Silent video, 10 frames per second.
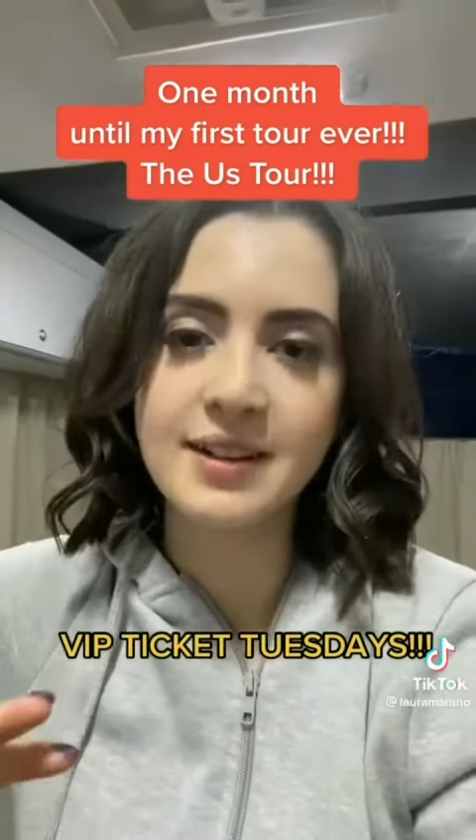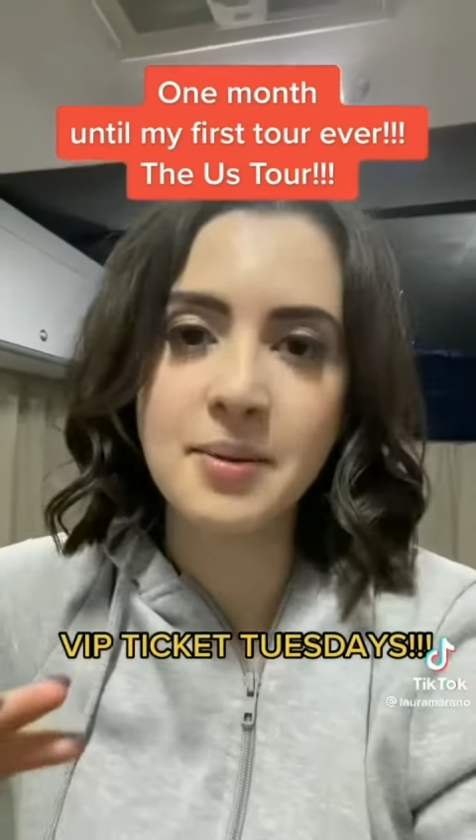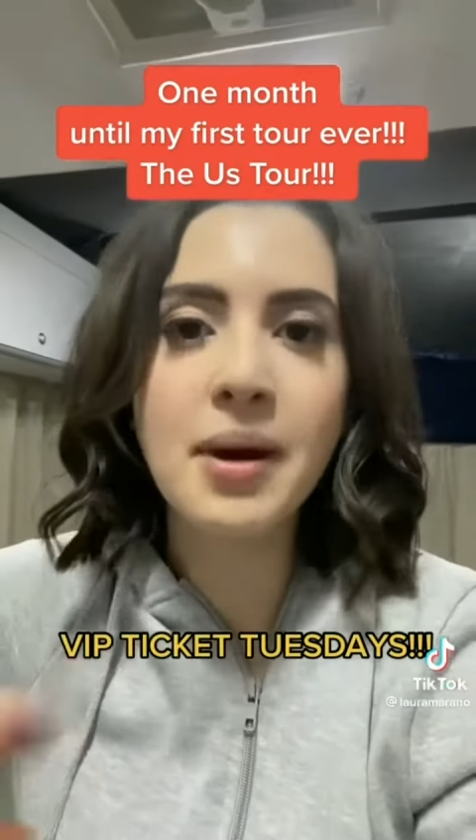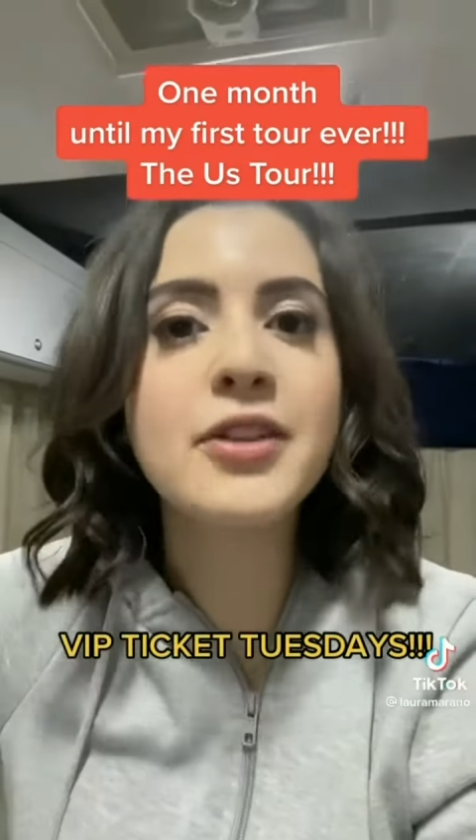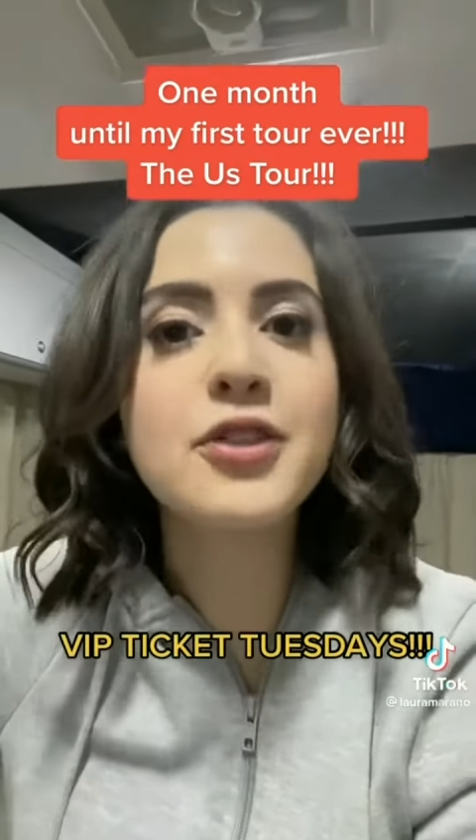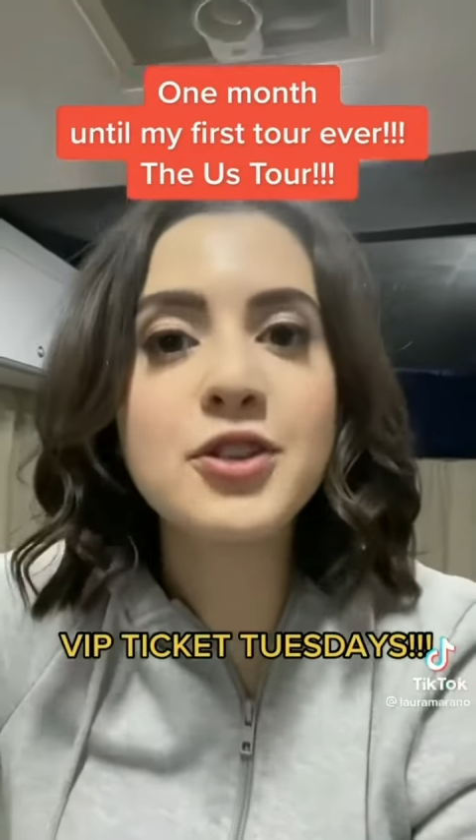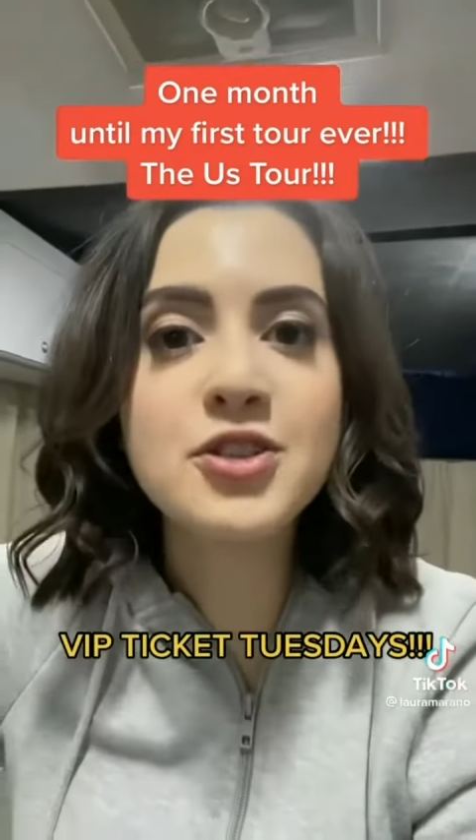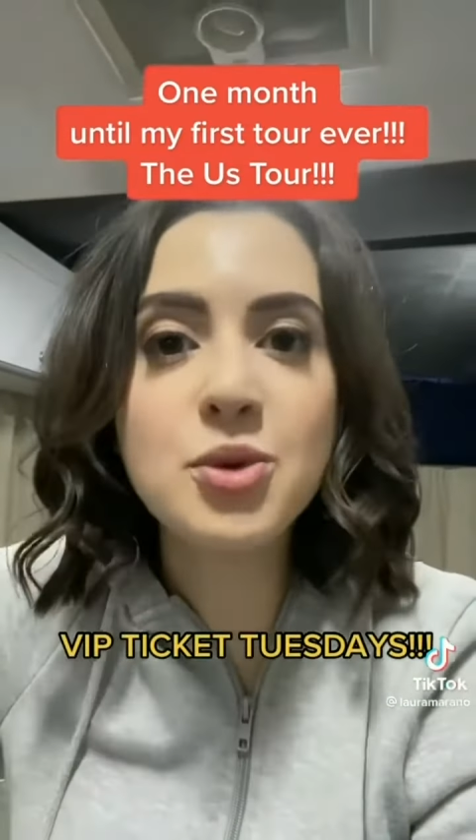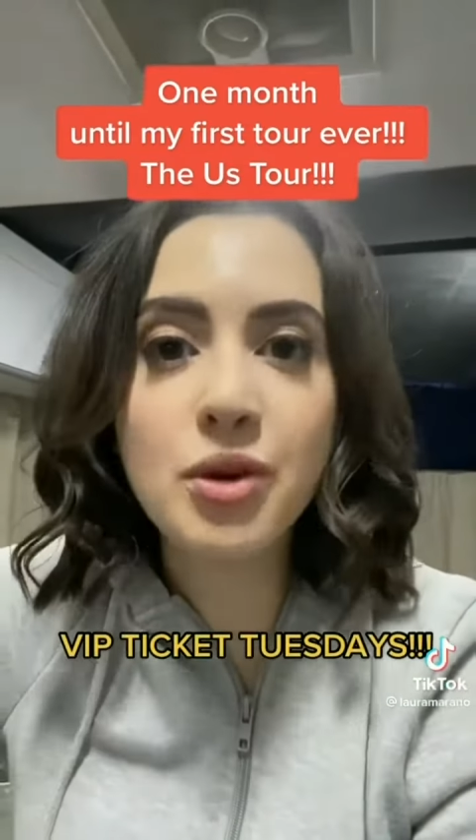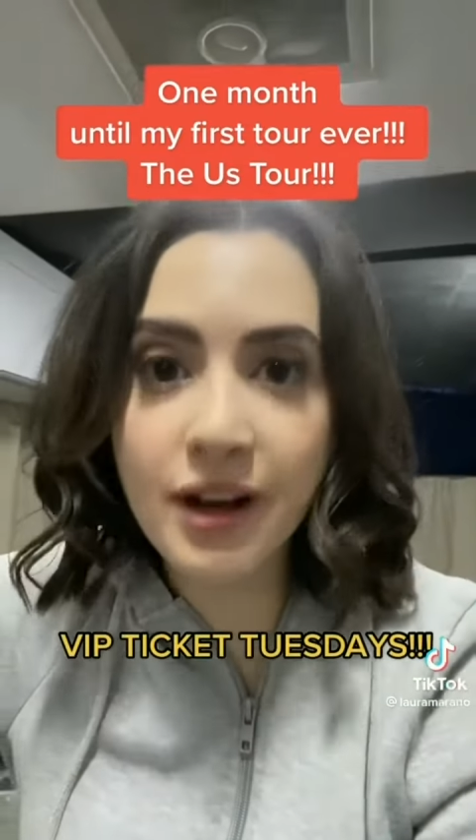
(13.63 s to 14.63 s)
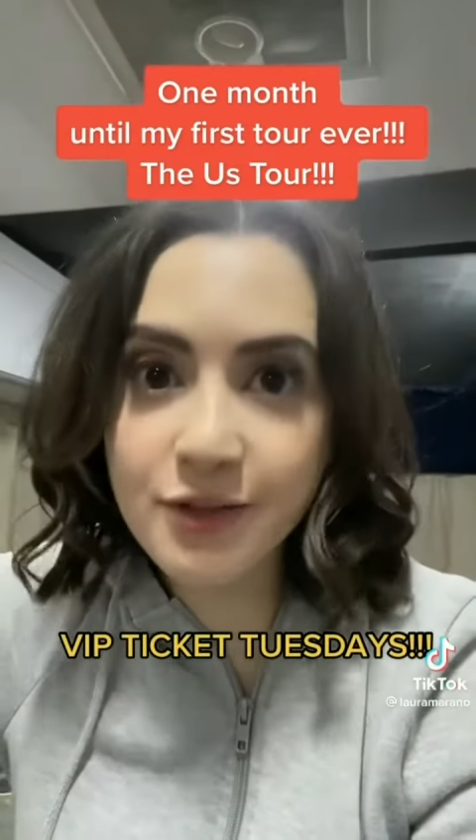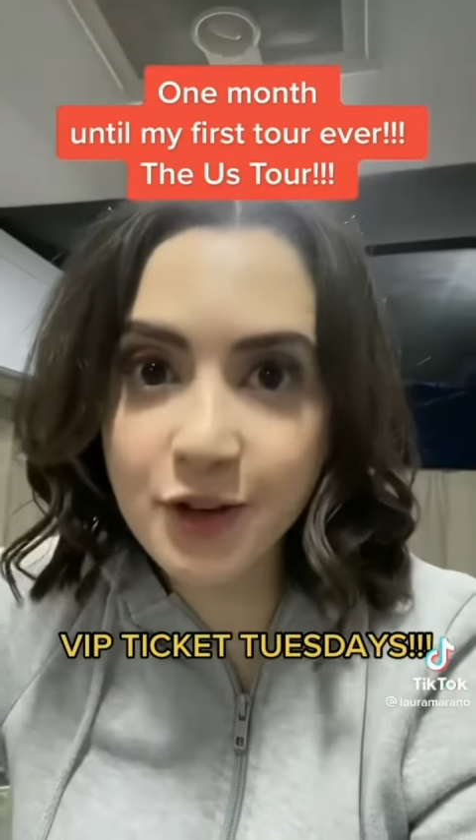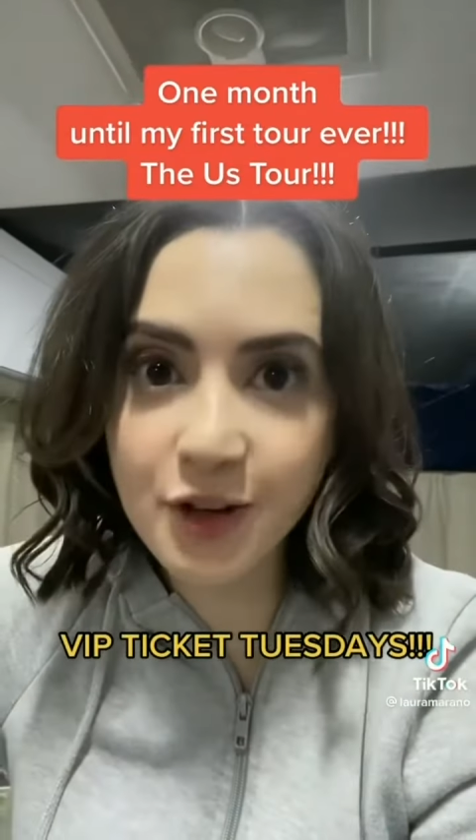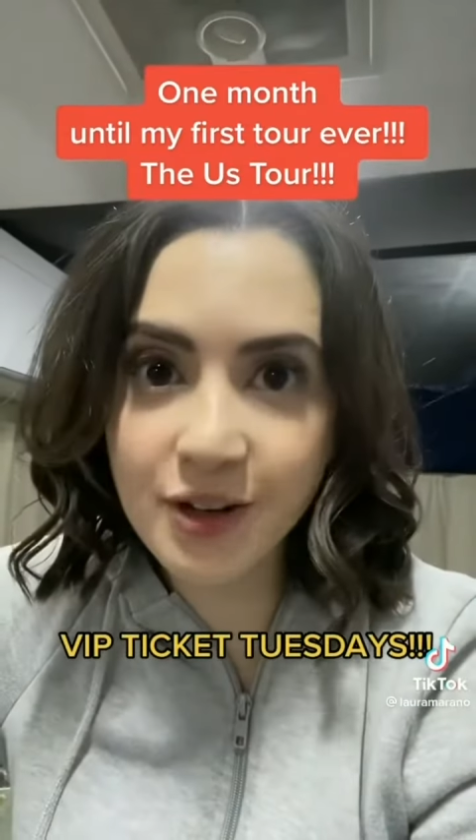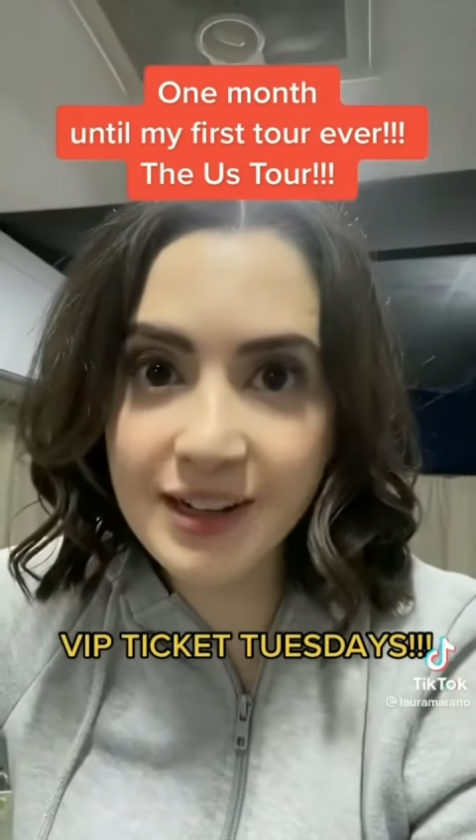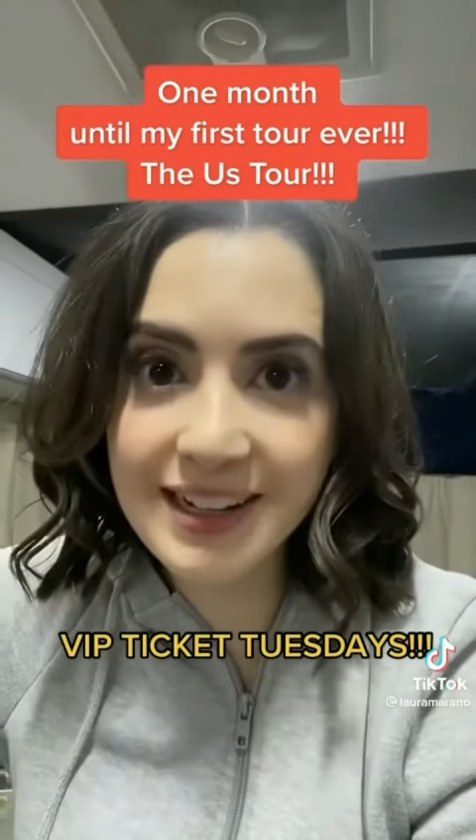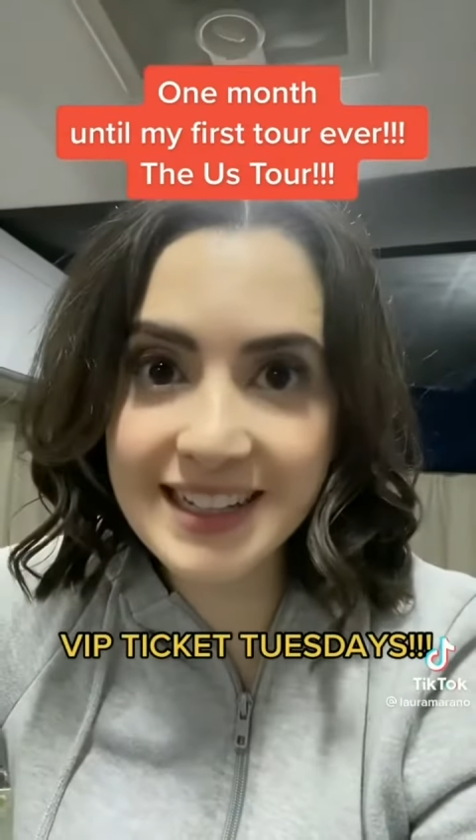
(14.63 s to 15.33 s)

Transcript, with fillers: My first forever